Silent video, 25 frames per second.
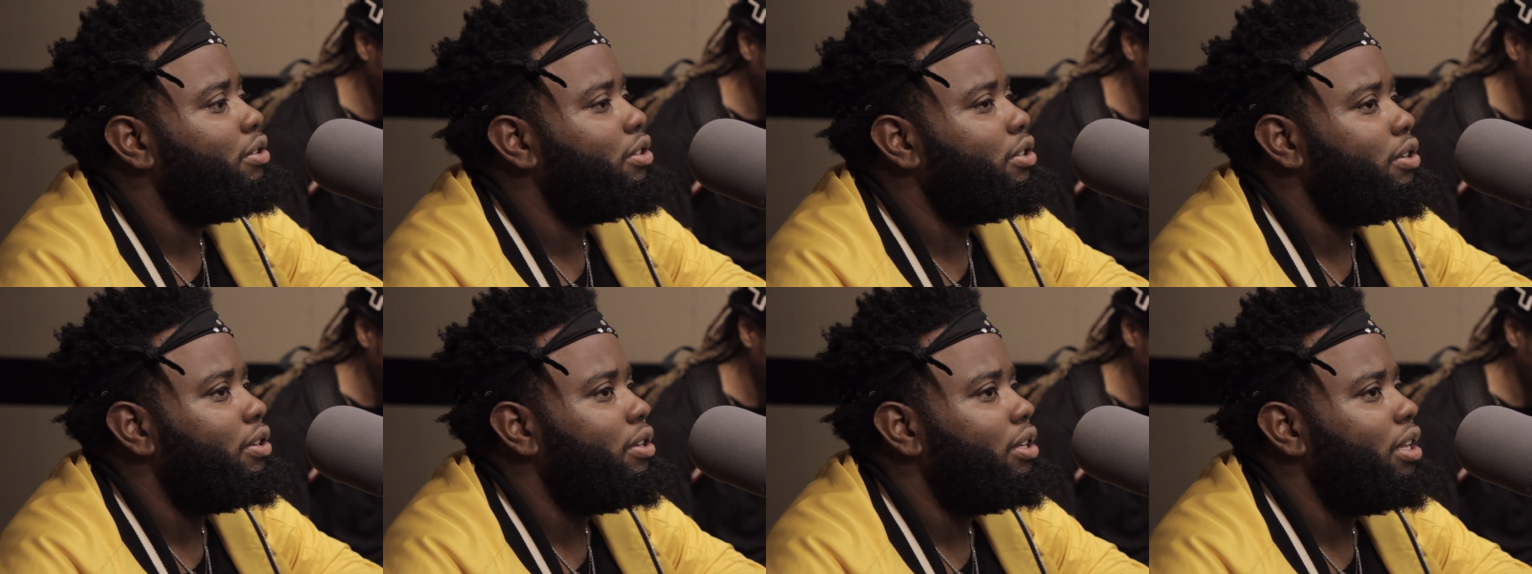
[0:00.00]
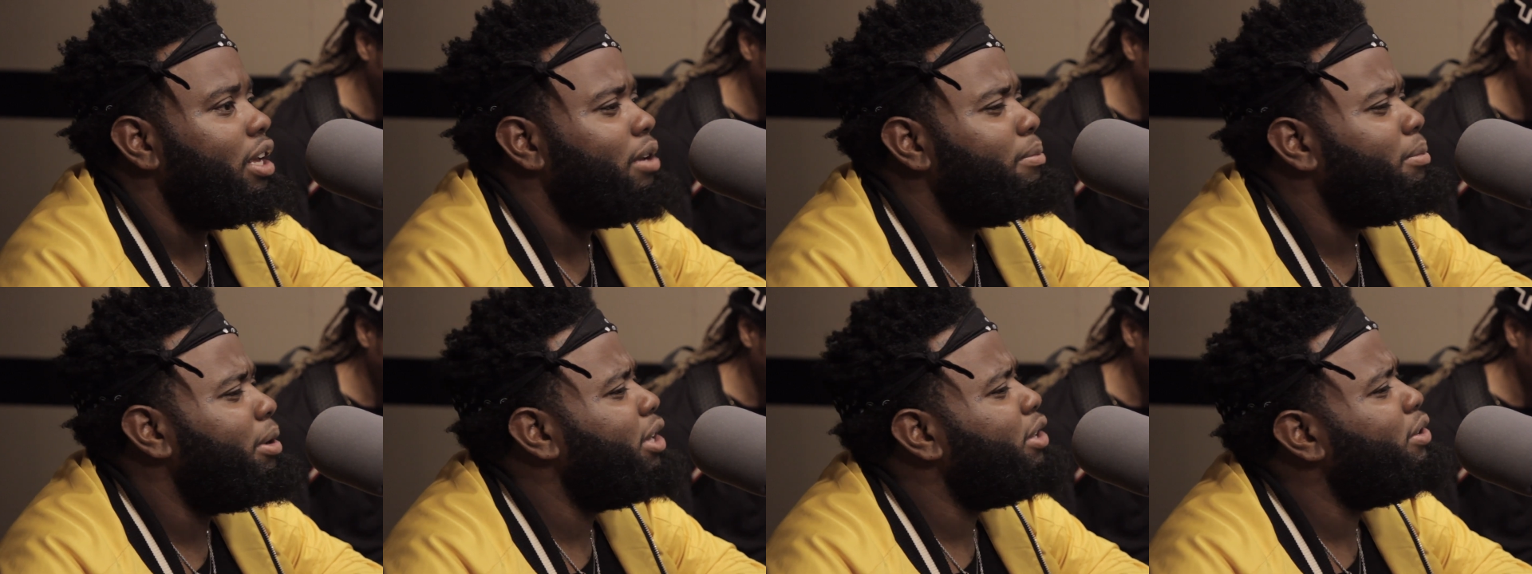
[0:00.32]
Tokyo
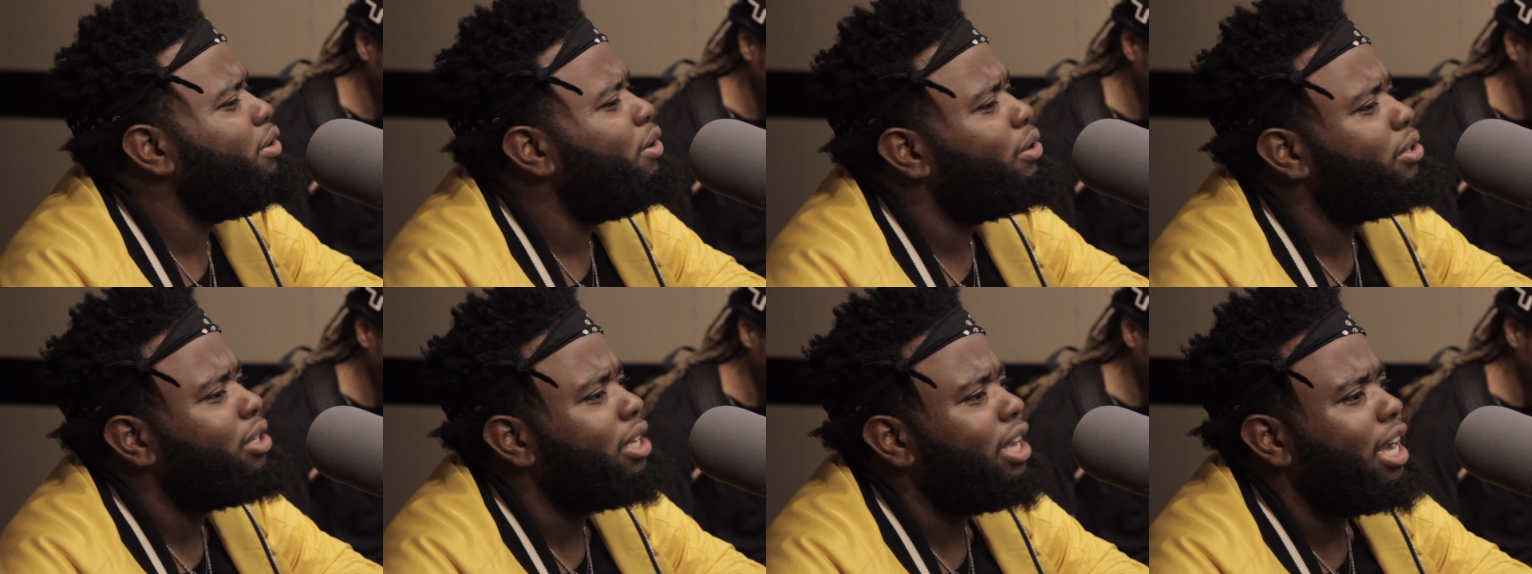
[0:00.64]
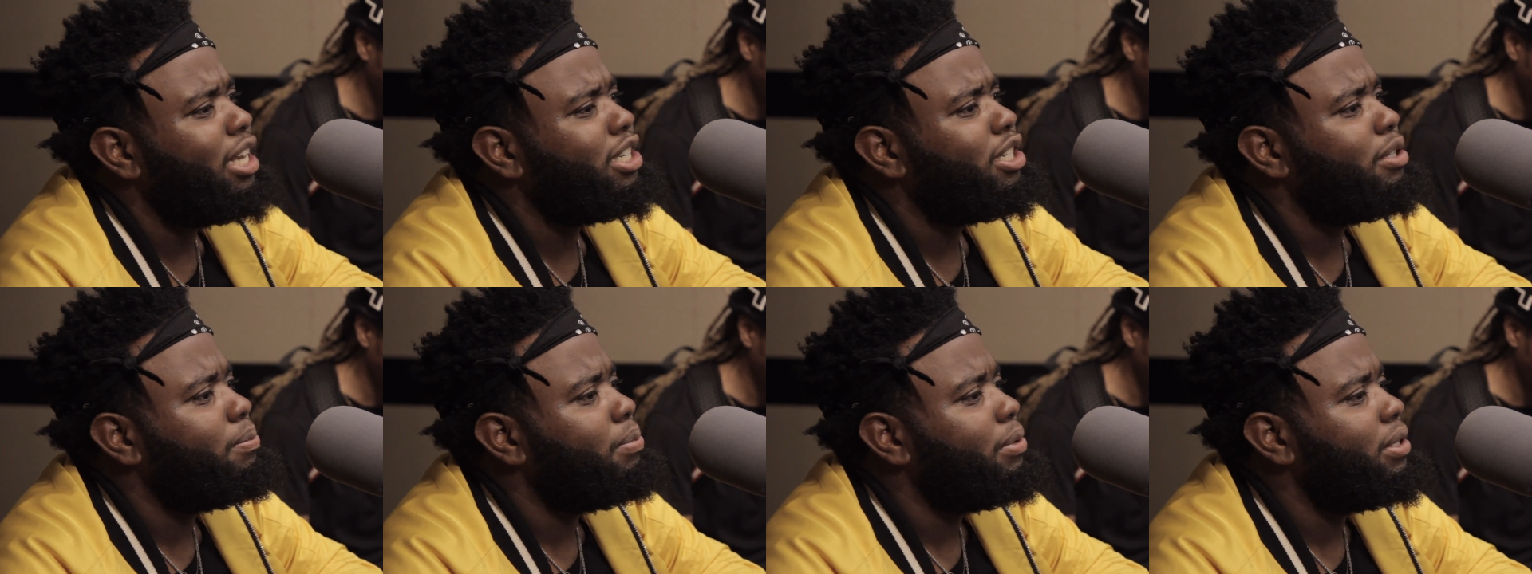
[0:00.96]
like, babe, you don't think
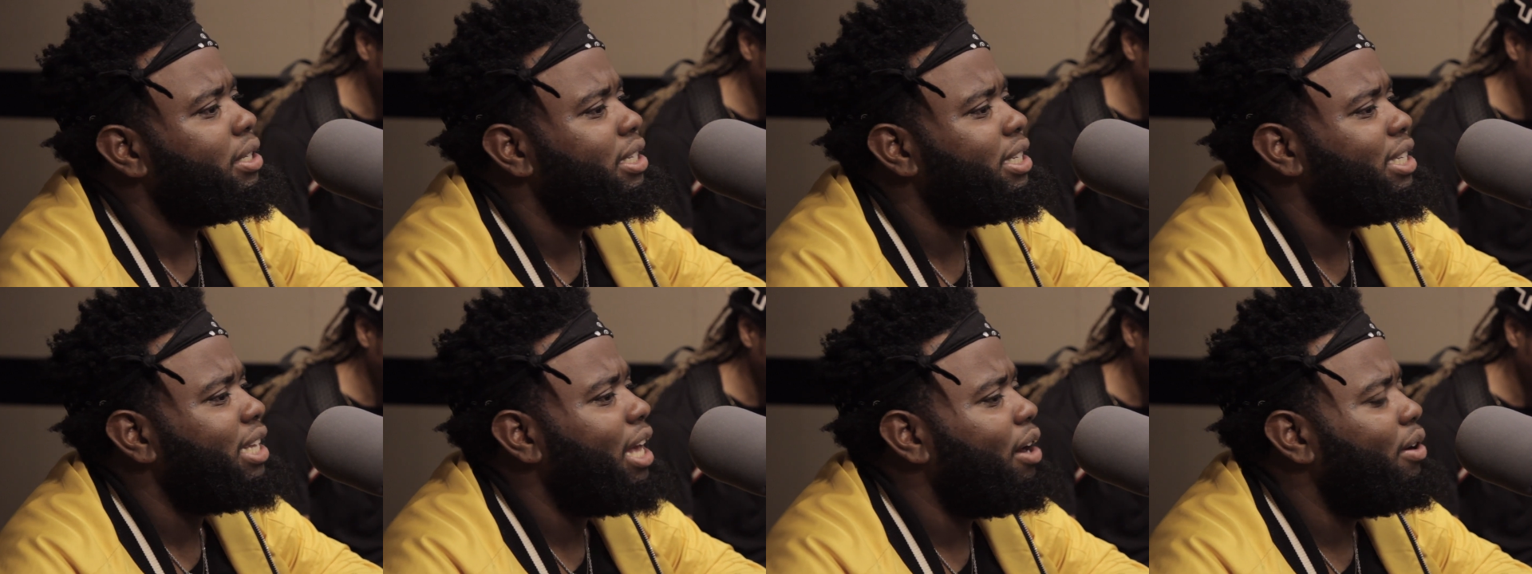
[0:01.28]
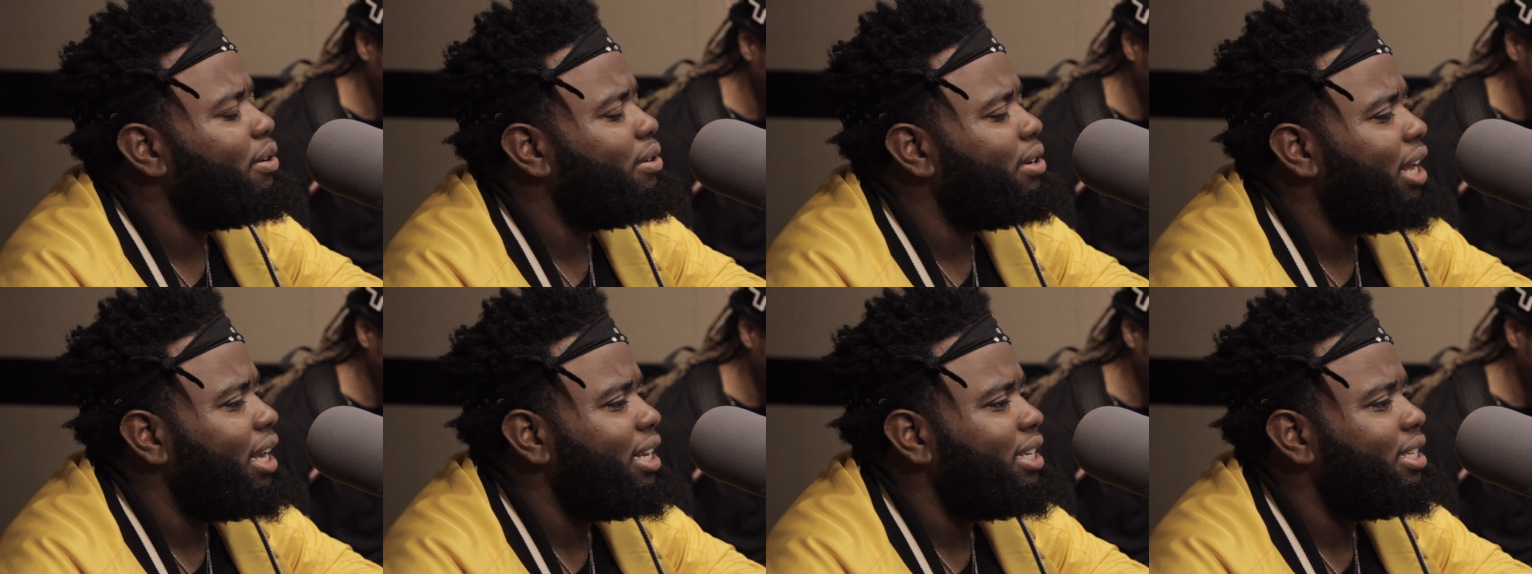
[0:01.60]
I should put this
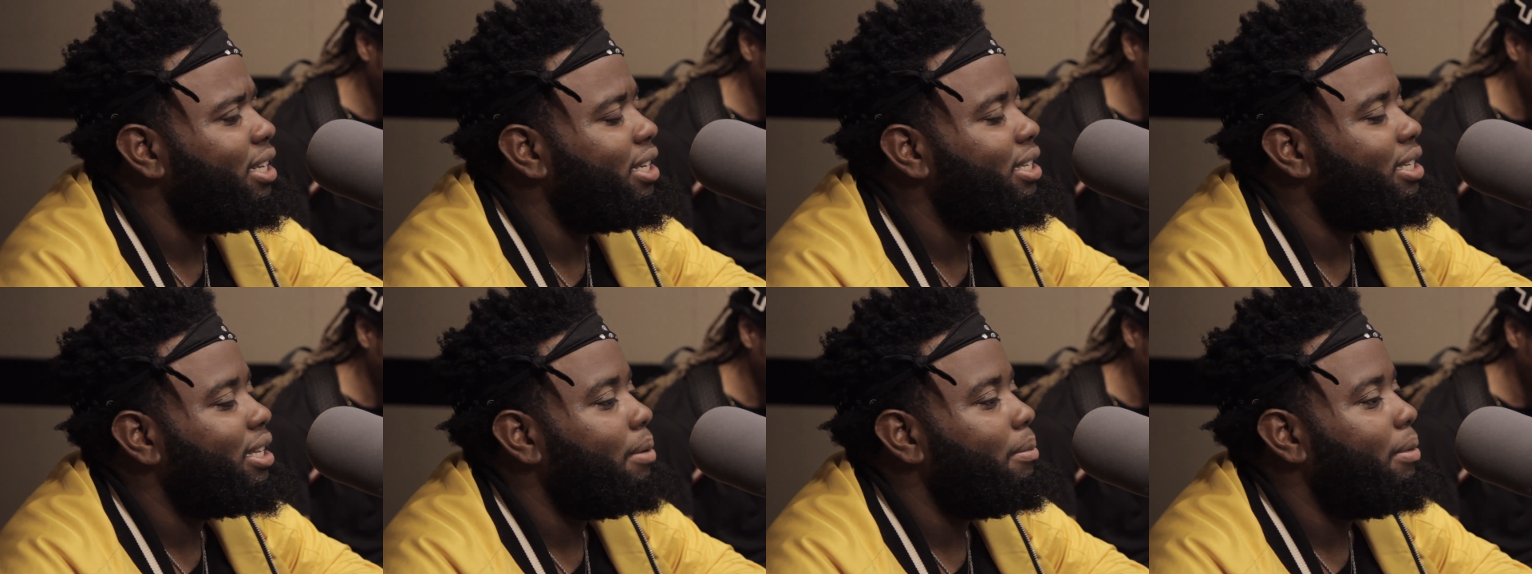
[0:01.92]
out like this?